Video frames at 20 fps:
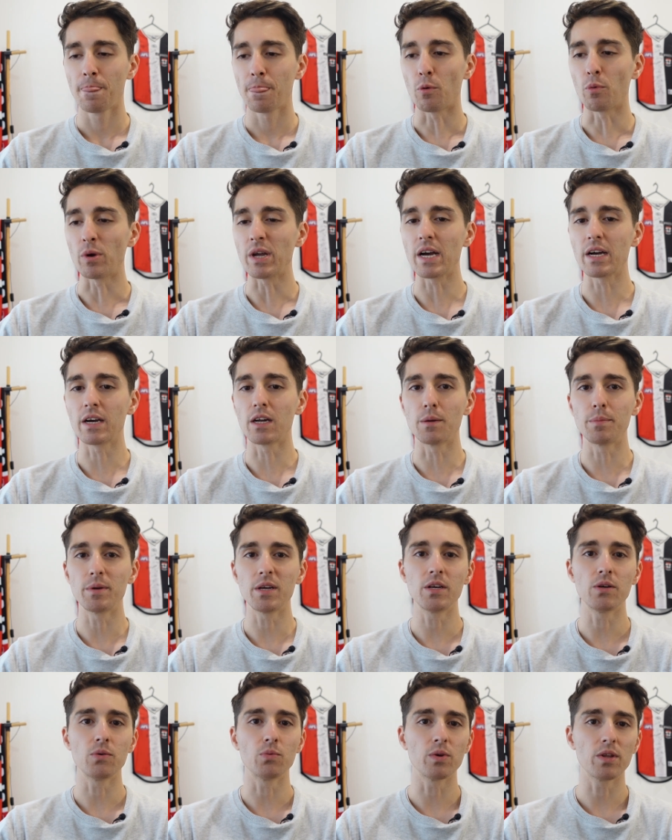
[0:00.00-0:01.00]
We are going to
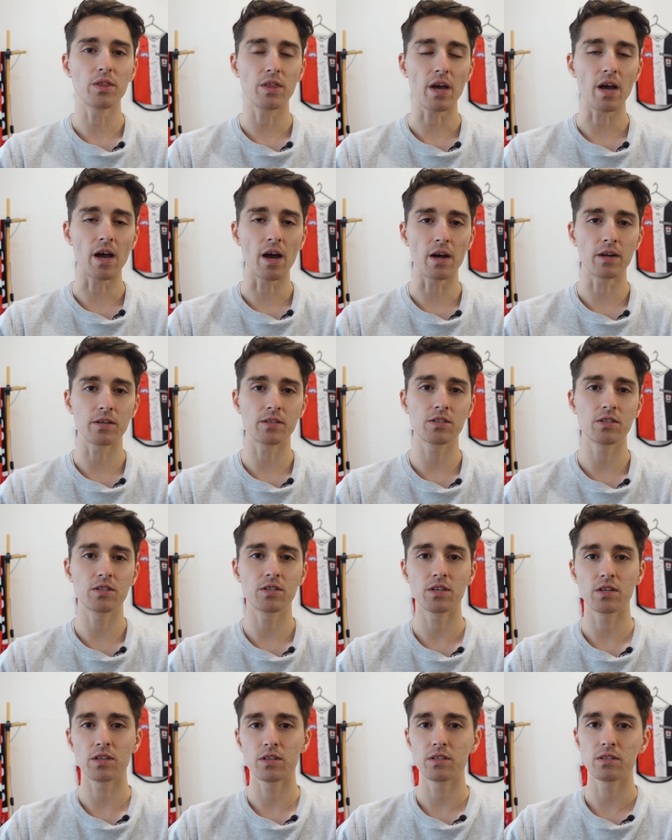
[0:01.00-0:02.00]
be
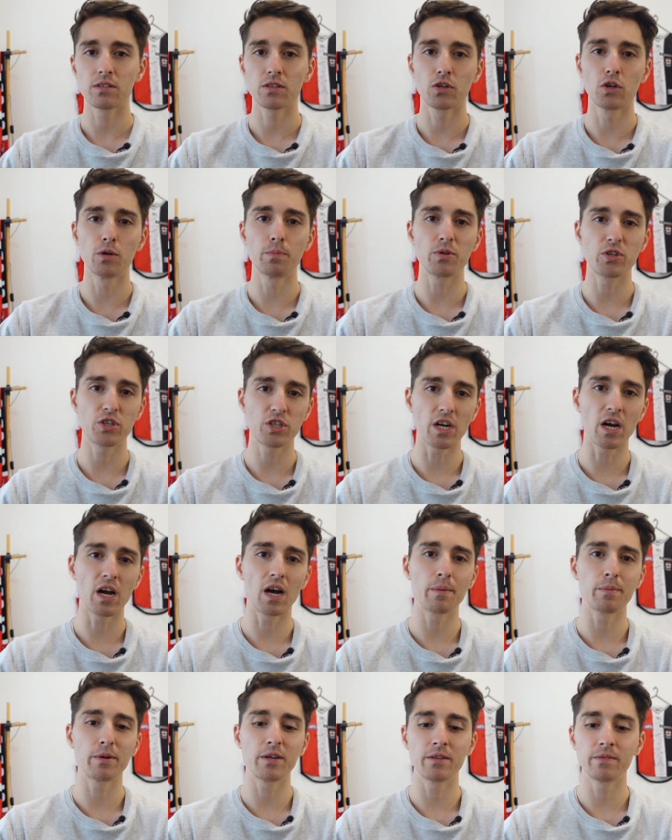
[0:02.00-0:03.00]
without Cooper
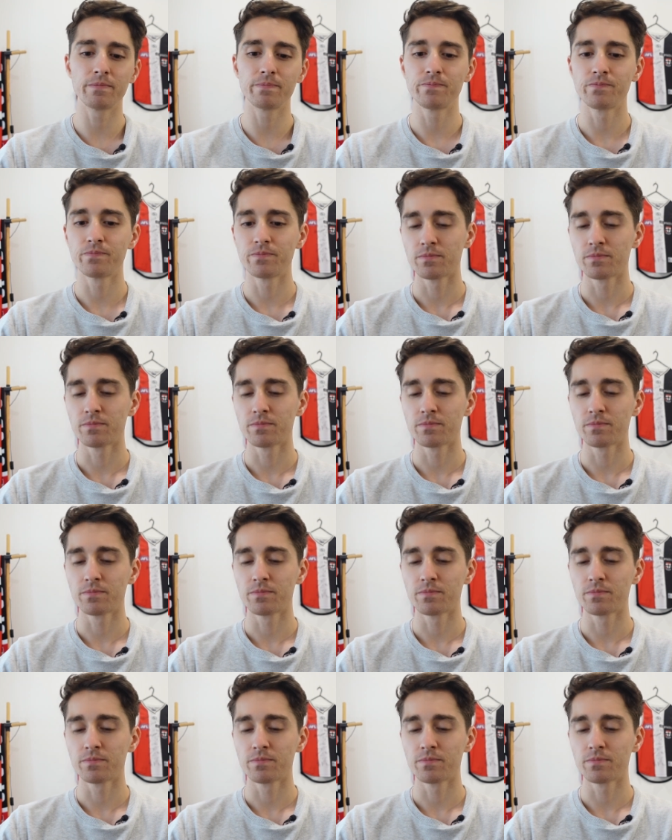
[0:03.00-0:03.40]
Sharman